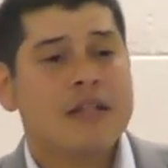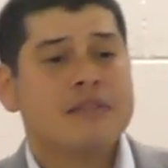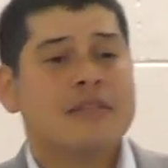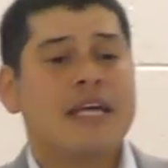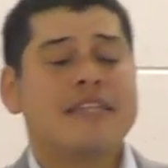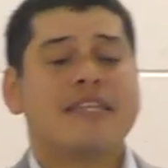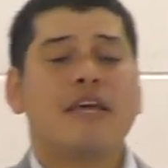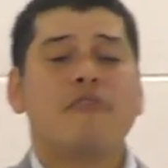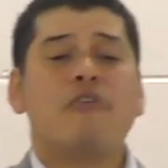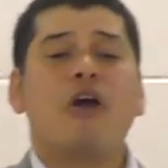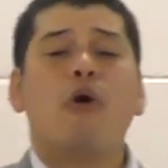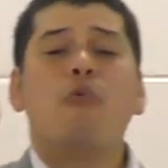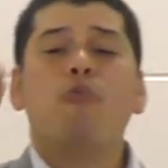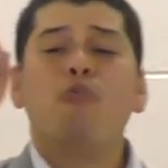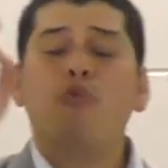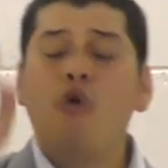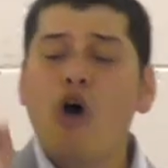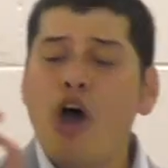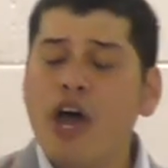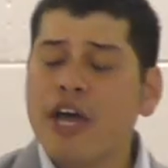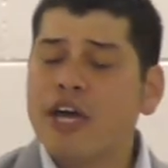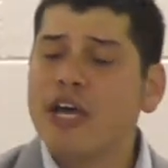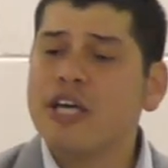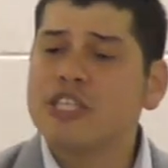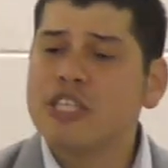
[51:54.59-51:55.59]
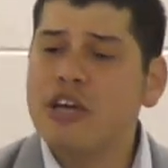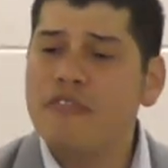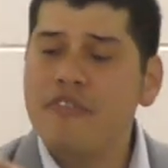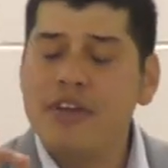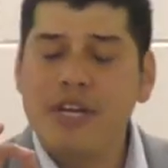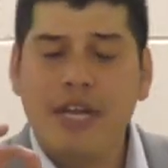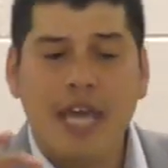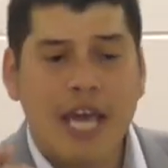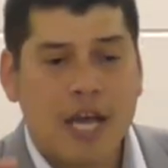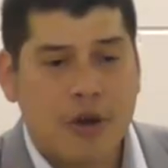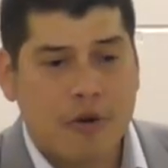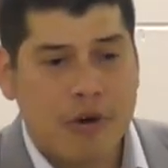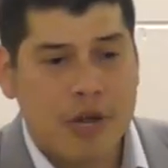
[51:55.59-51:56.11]
that there are workers of
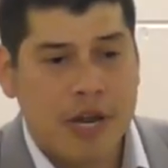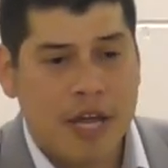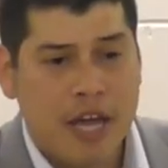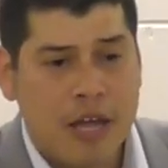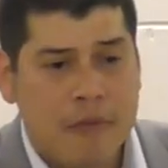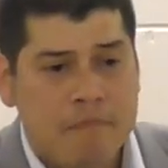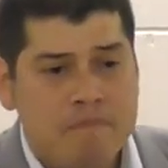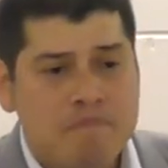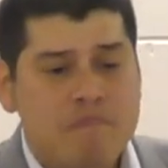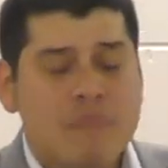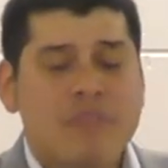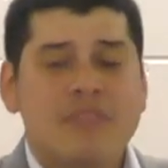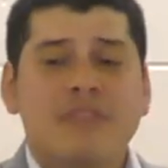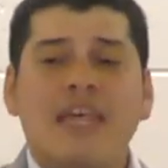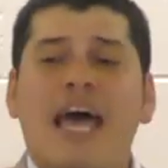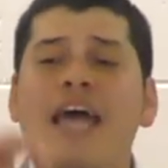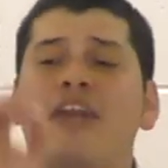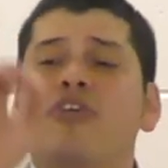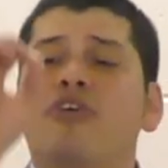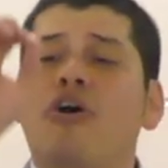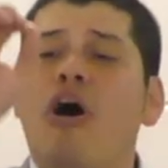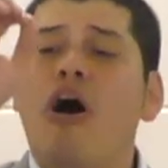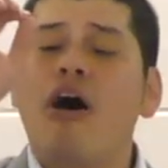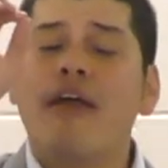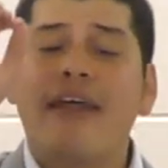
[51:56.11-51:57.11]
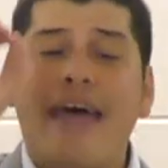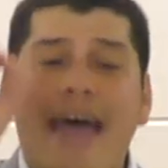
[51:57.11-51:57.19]
iniquity that God